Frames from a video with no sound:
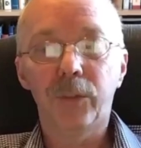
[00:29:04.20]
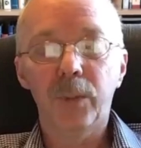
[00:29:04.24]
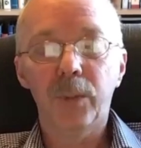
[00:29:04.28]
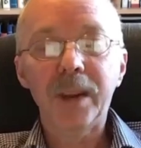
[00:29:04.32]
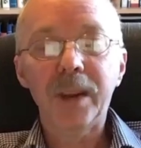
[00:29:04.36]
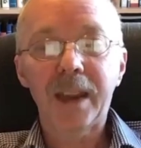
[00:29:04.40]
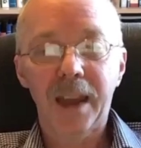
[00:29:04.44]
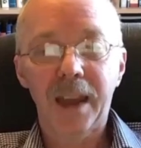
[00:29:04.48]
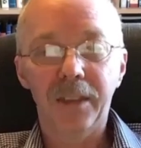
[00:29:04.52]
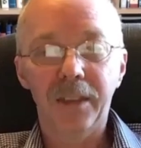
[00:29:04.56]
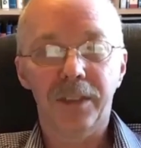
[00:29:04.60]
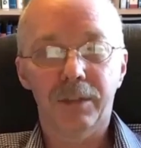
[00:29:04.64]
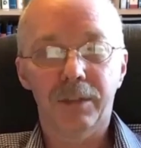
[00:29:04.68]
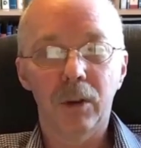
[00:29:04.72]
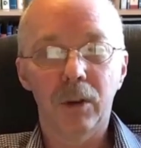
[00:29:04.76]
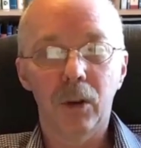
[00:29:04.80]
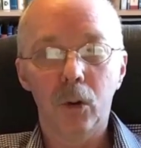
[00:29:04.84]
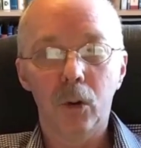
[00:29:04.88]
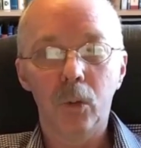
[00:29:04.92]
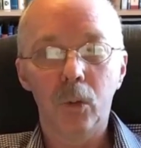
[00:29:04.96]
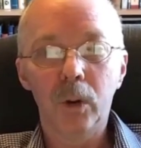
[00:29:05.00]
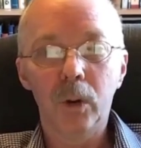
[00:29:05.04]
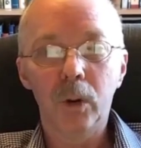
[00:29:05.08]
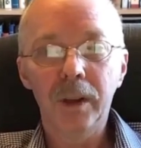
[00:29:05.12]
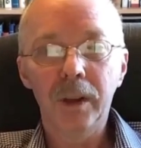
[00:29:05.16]
we get
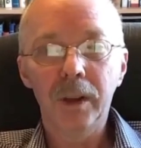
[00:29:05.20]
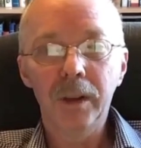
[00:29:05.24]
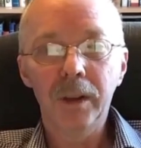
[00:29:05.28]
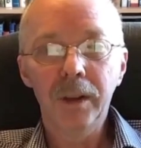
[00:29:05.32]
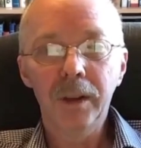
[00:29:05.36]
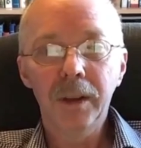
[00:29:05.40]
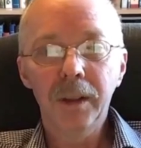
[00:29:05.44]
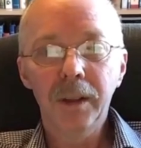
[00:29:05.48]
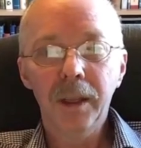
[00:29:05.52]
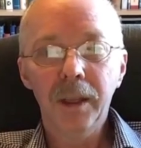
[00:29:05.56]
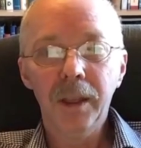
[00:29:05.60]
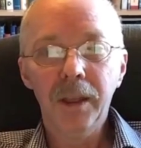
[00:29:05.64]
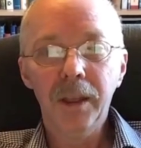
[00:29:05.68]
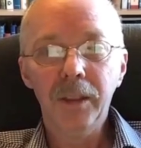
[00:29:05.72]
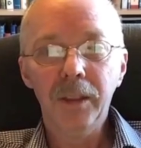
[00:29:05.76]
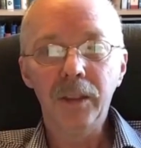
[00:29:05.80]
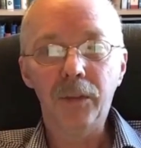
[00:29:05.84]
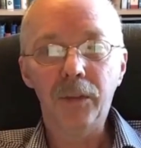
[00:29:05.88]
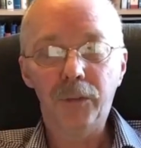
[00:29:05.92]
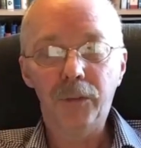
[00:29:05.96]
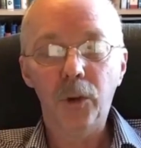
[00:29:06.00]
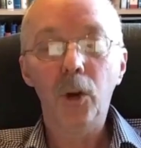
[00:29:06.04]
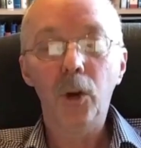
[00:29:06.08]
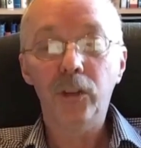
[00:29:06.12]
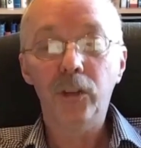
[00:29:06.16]
through, the
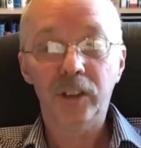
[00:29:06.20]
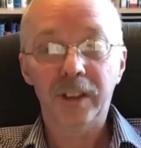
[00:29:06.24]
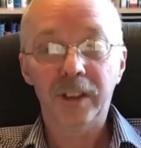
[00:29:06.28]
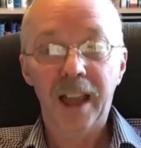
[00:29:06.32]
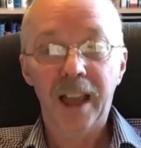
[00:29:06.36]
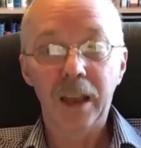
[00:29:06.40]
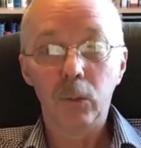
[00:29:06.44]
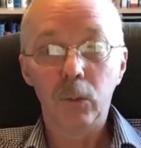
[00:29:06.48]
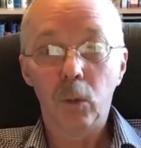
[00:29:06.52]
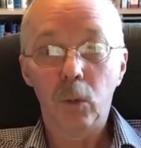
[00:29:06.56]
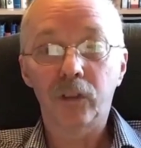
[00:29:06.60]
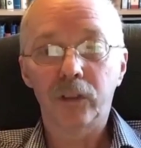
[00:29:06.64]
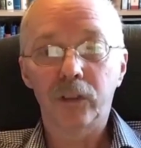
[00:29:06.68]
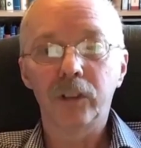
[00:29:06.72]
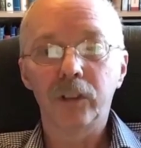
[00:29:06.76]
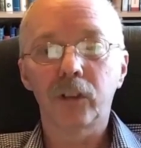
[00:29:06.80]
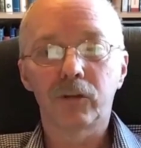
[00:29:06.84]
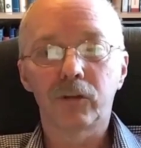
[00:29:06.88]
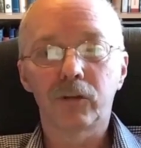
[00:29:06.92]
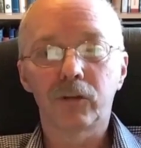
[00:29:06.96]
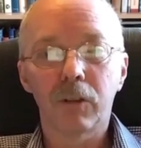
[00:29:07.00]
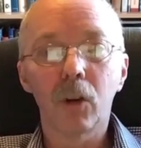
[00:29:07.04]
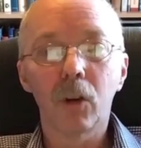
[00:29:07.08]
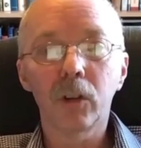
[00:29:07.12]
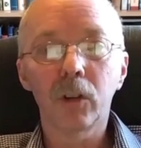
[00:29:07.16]
first line wasn't the
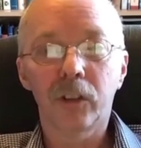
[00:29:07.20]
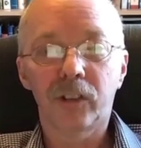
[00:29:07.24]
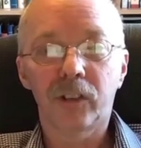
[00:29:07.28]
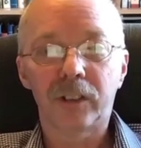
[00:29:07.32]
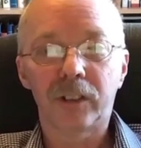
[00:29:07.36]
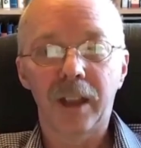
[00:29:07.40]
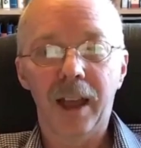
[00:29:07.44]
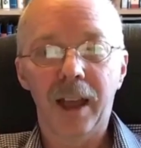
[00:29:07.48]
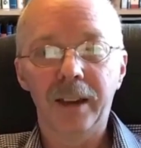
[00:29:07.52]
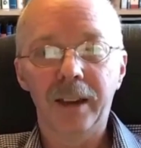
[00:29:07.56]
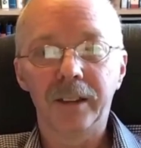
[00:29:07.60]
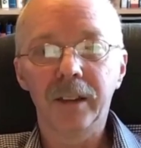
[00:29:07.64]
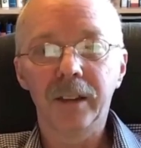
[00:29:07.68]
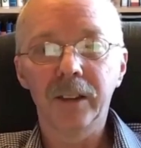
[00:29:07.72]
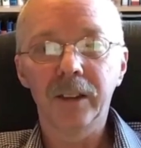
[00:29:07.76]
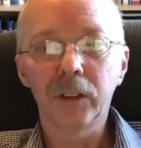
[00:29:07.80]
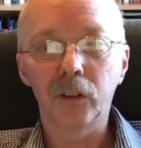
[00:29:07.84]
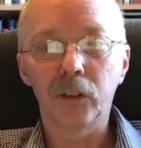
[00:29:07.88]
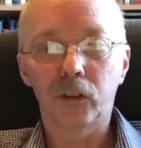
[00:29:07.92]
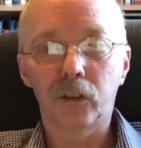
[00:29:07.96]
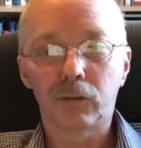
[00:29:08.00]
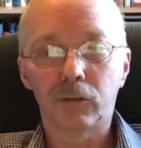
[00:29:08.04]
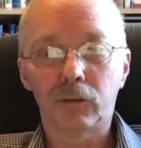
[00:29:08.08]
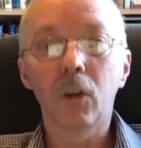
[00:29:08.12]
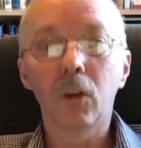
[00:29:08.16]
strongest line. The
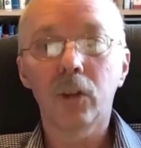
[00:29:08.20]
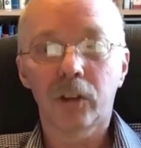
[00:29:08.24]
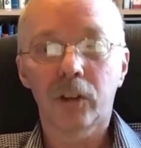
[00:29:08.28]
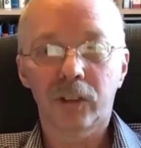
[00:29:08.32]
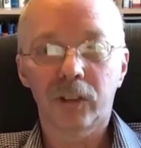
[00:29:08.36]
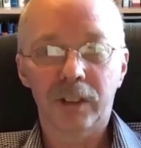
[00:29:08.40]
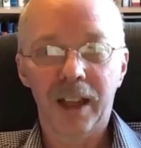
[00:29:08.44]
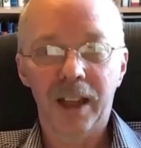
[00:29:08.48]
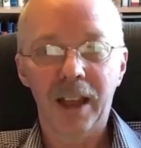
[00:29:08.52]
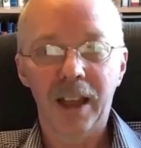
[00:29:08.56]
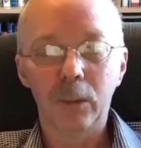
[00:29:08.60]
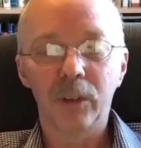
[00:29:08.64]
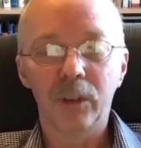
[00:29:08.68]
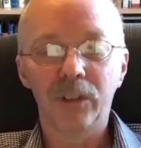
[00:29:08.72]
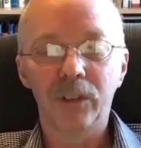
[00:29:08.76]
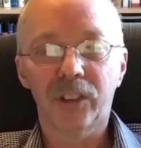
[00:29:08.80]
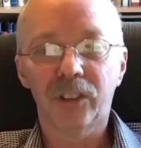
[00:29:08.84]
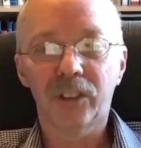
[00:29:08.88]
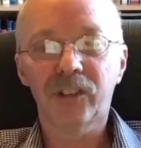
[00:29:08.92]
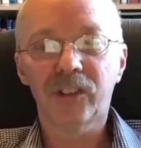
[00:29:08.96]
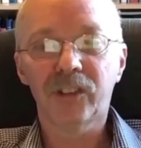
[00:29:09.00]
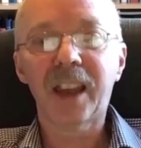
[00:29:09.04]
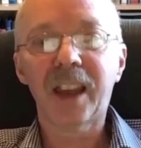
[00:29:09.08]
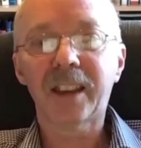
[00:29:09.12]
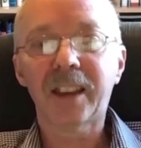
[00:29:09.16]
strongest line was the
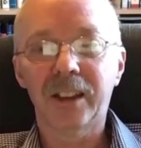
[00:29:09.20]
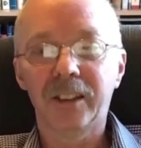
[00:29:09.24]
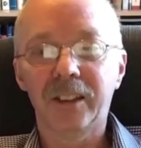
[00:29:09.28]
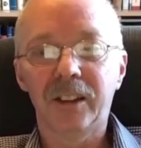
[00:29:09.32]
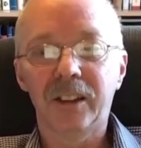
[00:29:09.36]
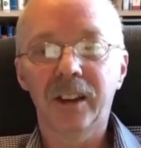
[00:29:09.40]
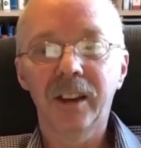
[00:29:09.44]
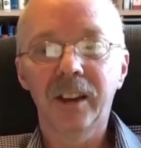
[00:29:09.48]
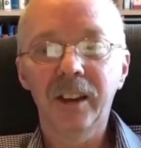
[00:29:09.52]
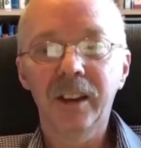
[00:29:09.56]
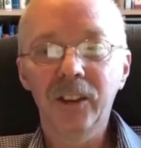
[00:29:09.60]
second.